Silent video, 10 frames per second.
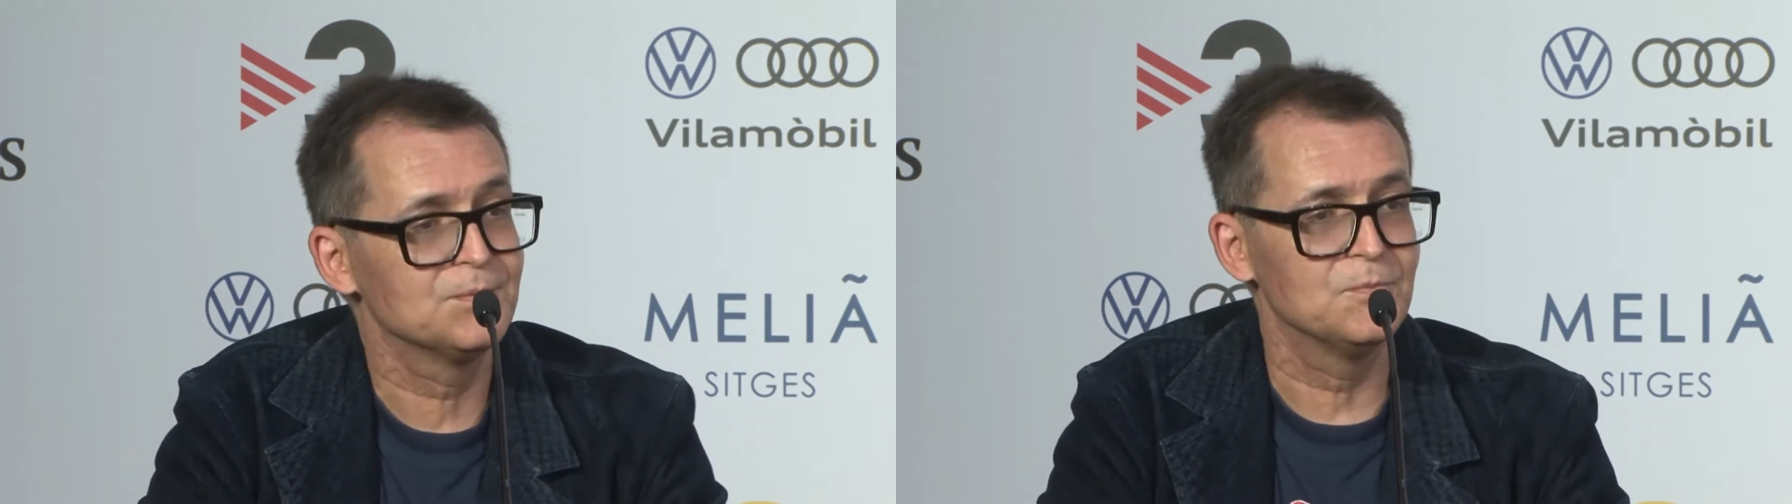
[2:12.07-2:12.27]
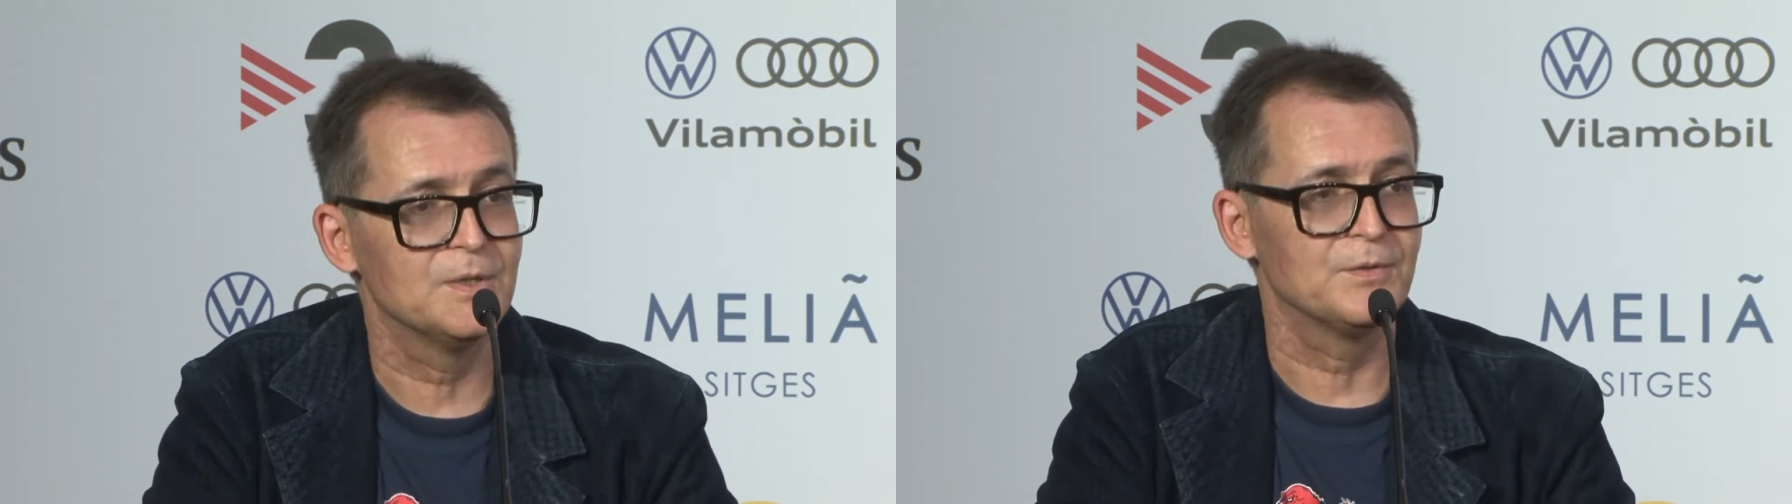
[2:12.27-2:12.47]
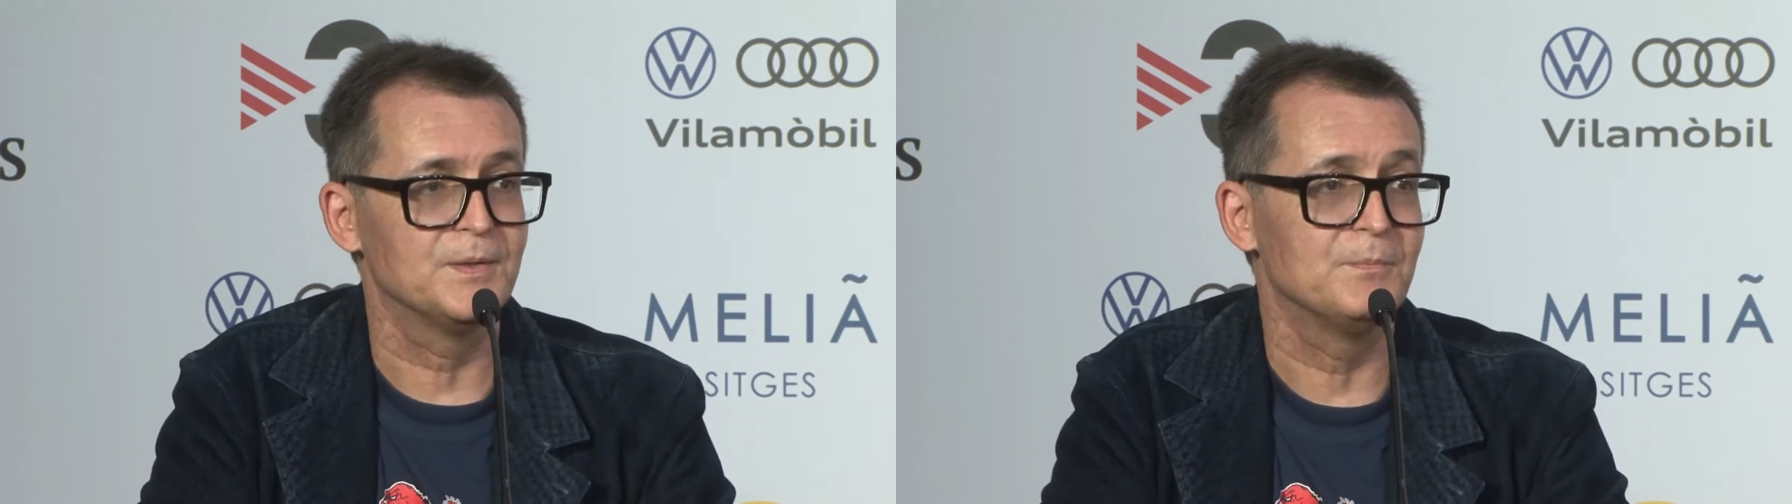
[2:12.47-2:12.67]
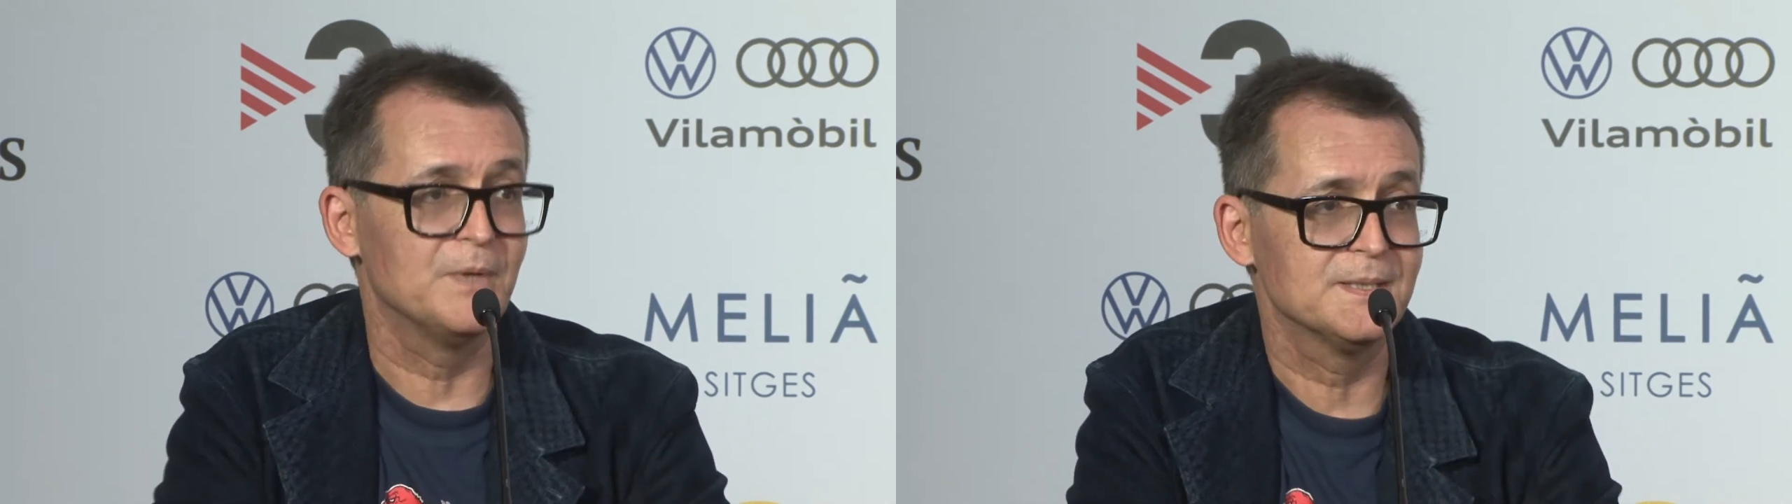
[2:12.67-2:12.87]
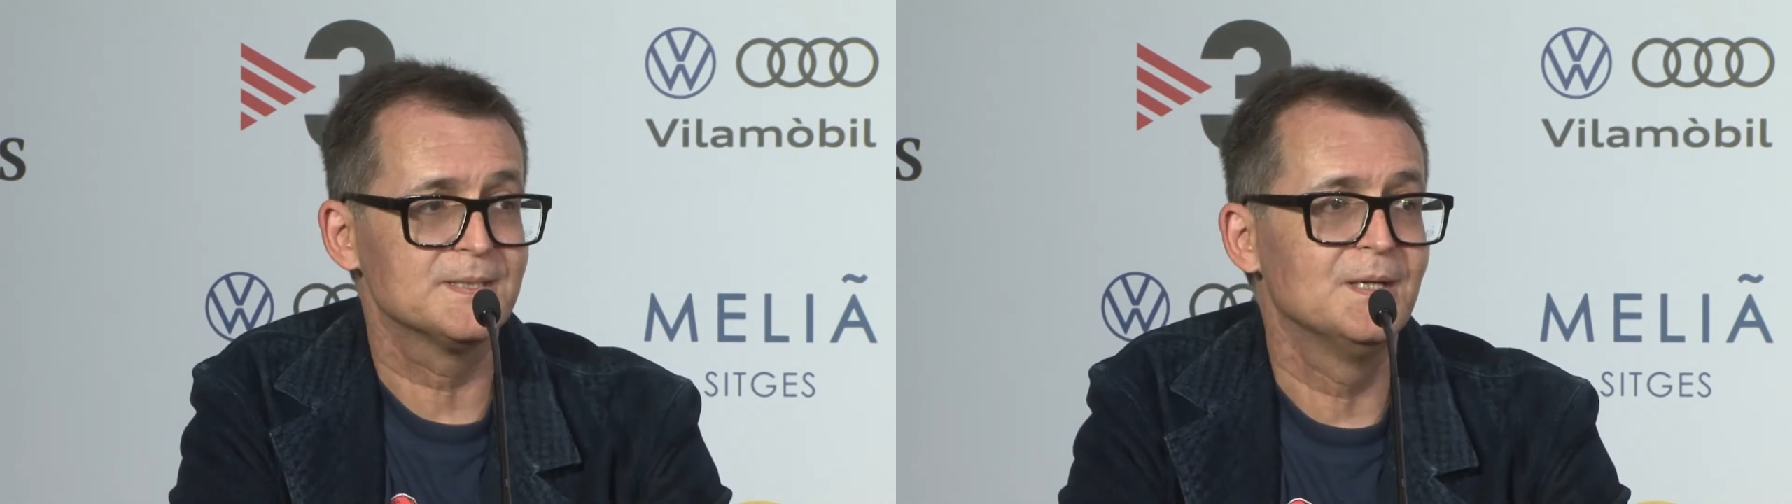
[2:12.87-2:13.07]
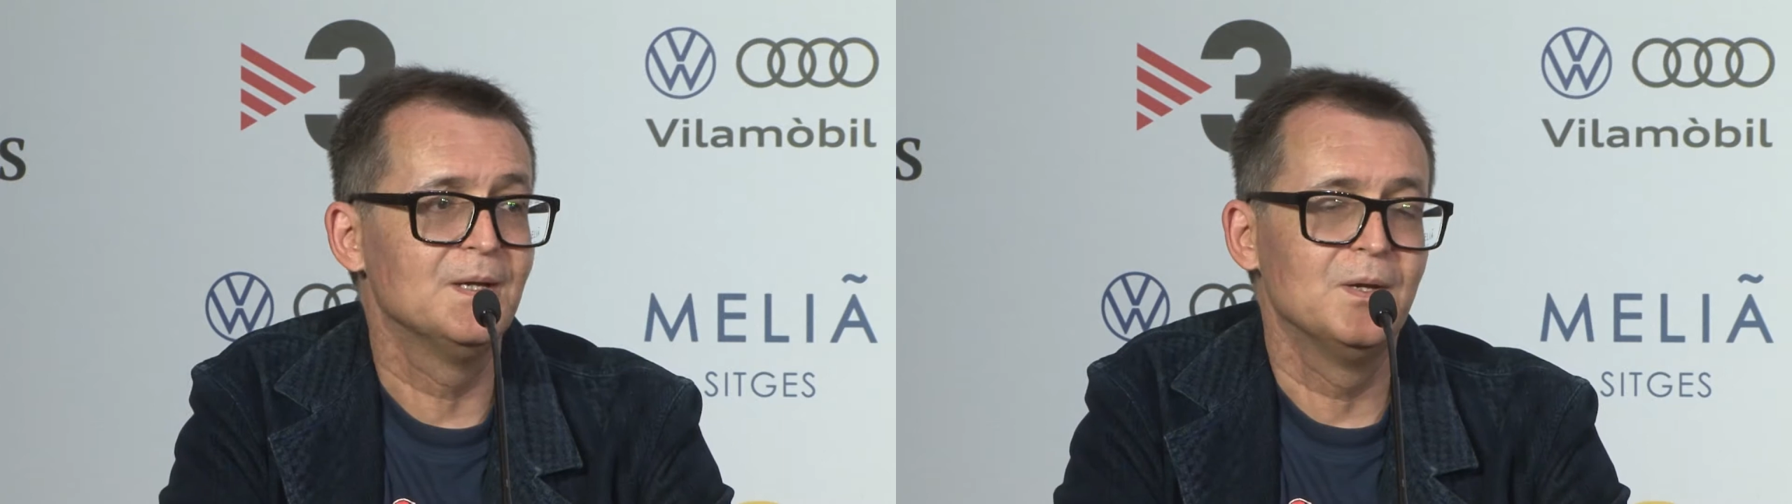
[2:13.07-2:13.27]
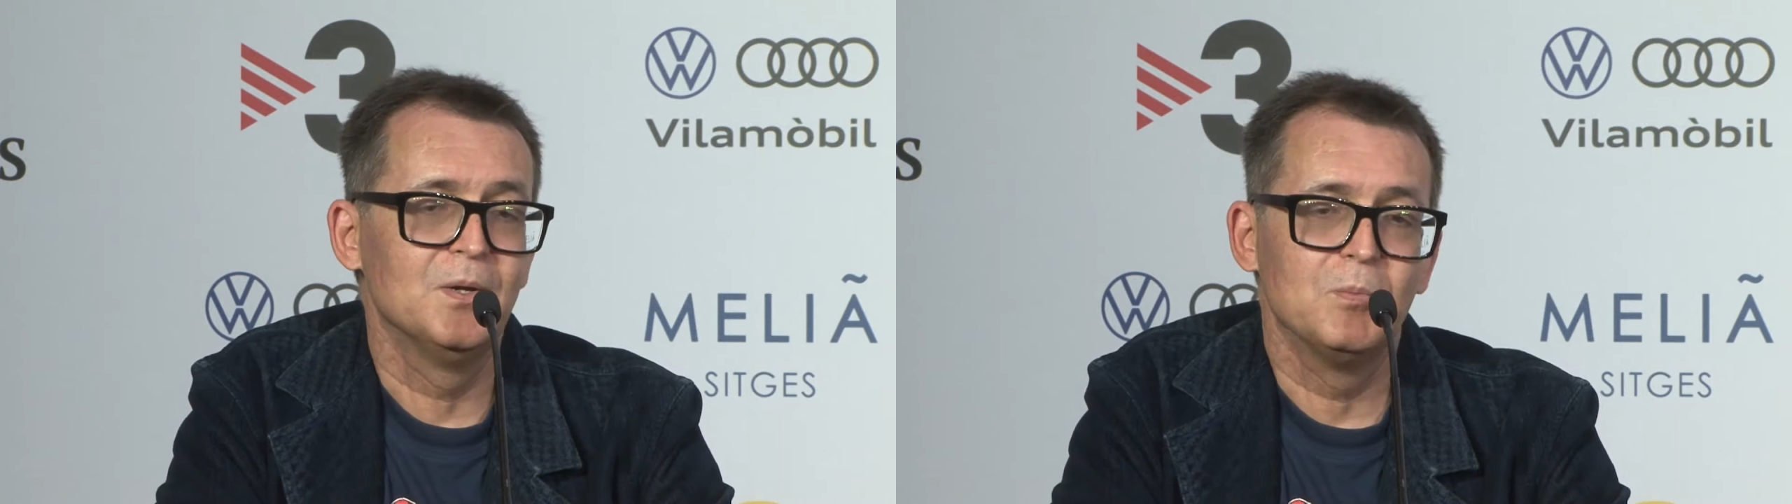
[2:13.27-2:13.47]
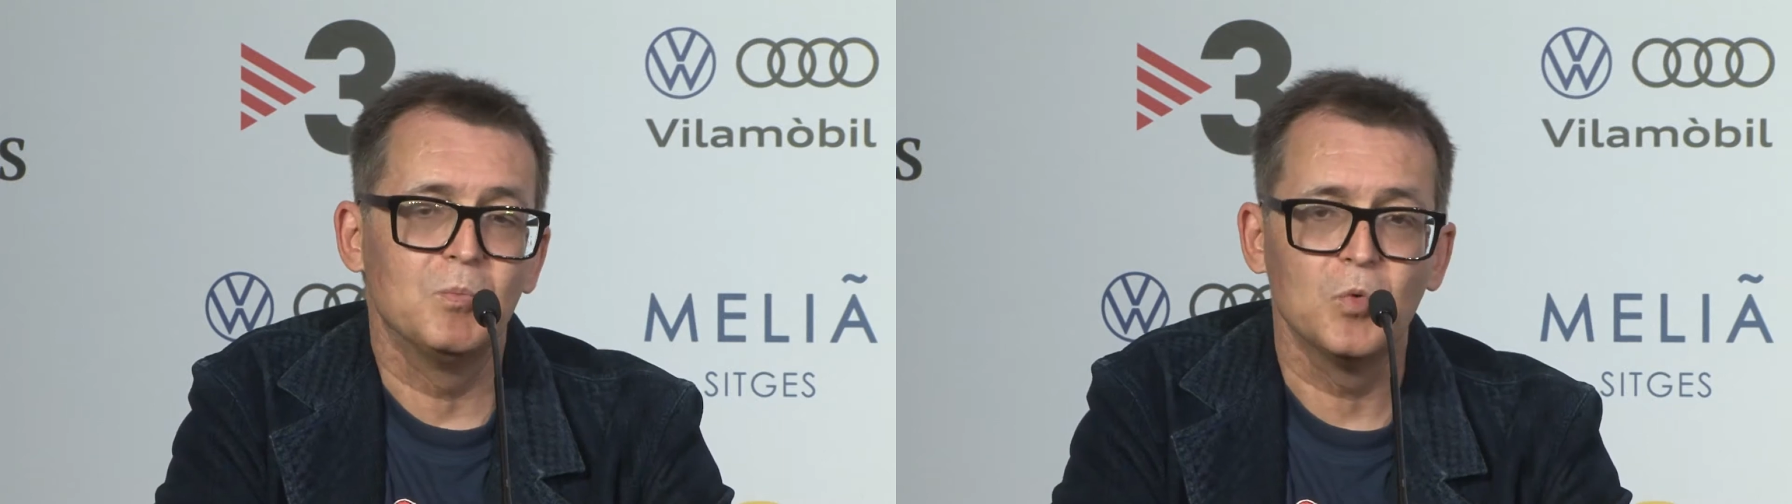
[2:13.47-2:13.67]
one of the best
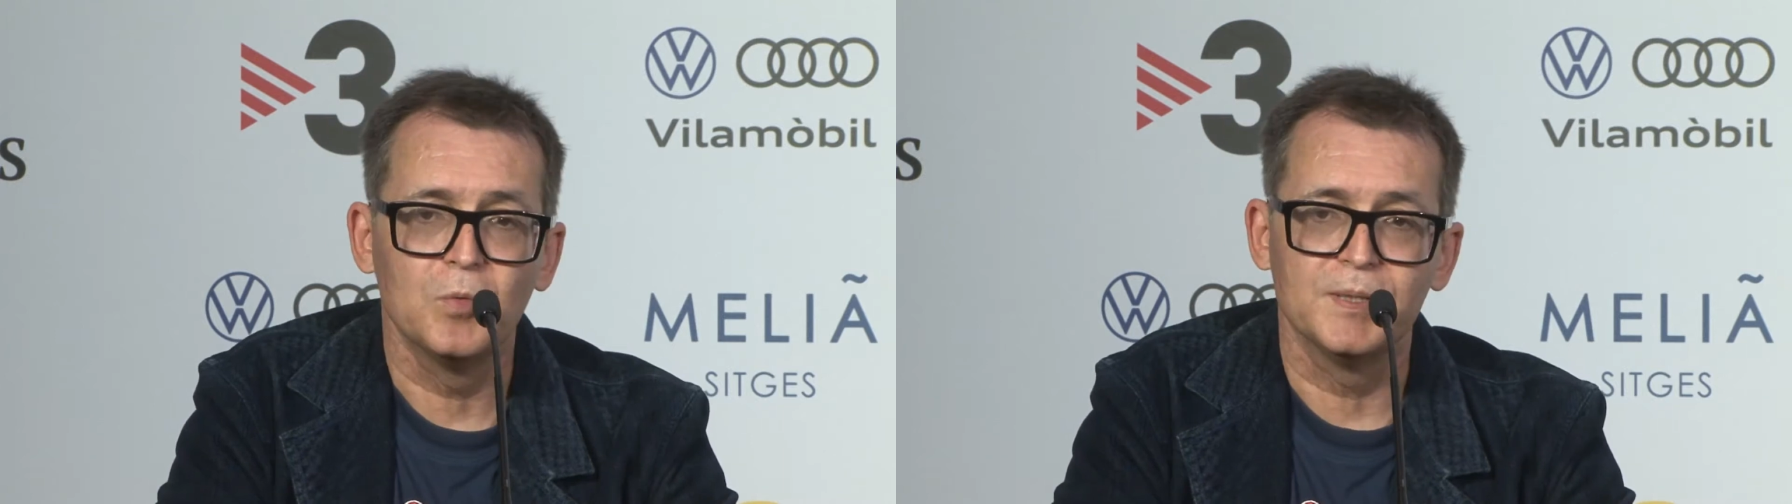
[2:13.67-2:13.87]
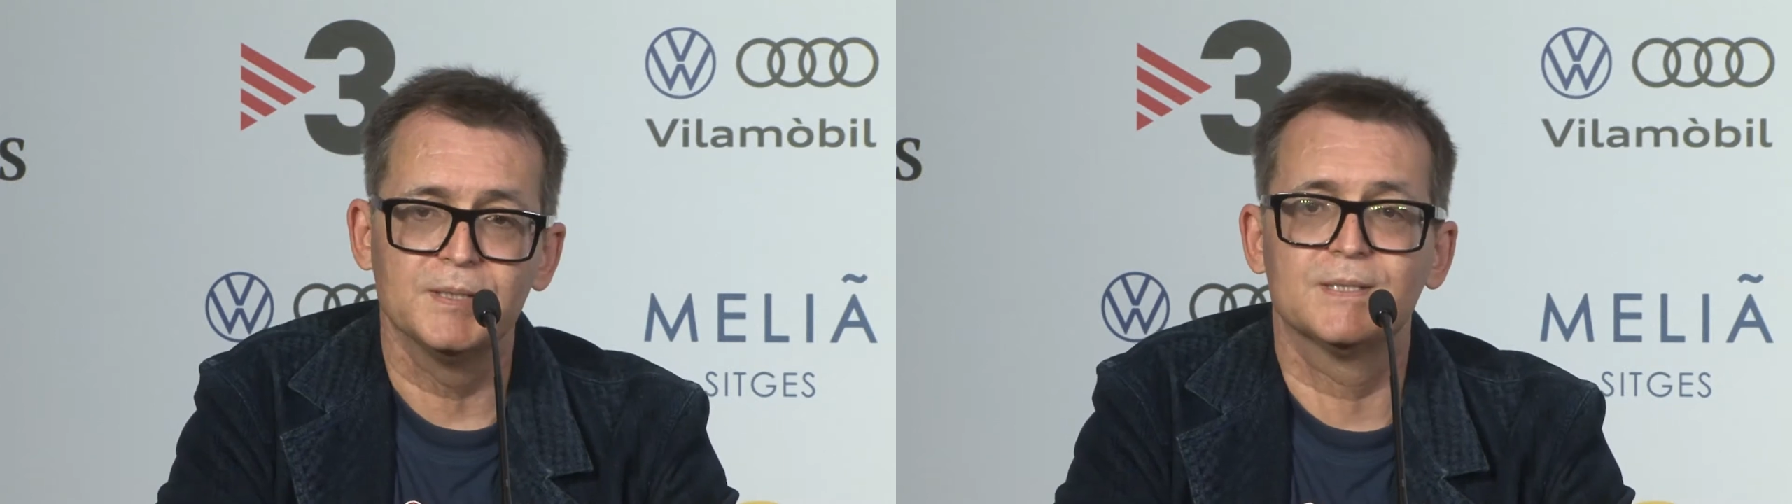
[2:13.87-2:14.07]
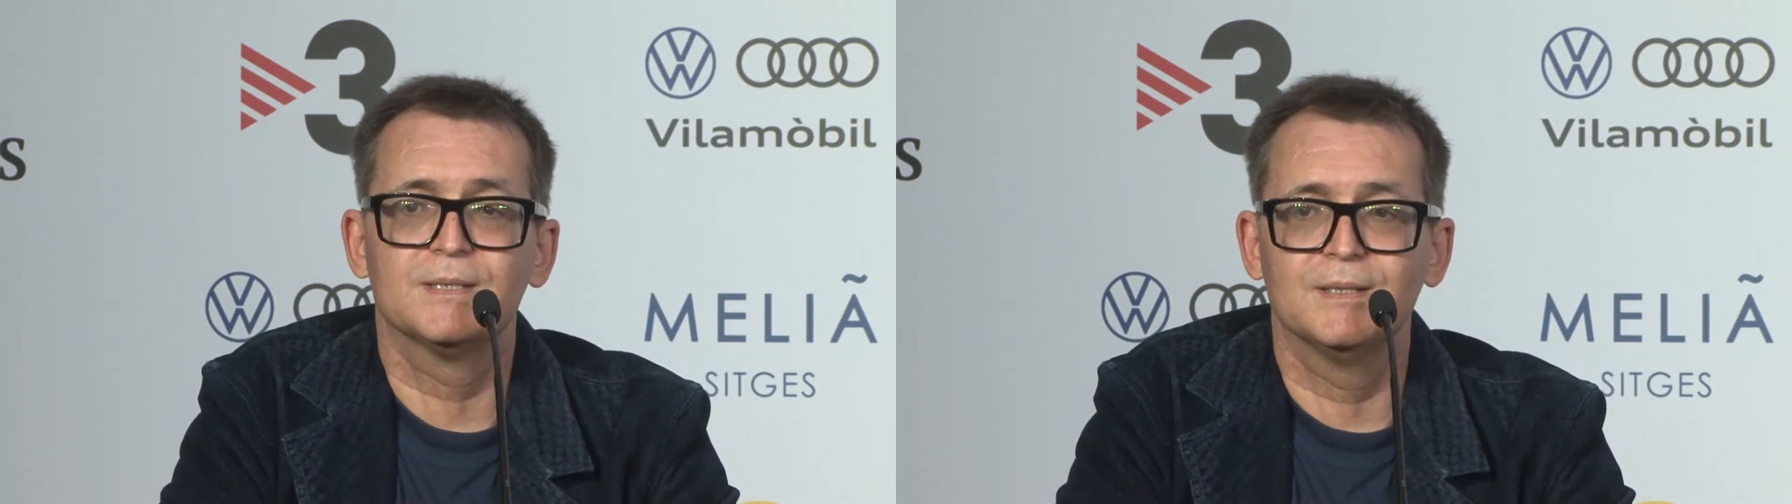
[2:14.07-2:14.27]
movies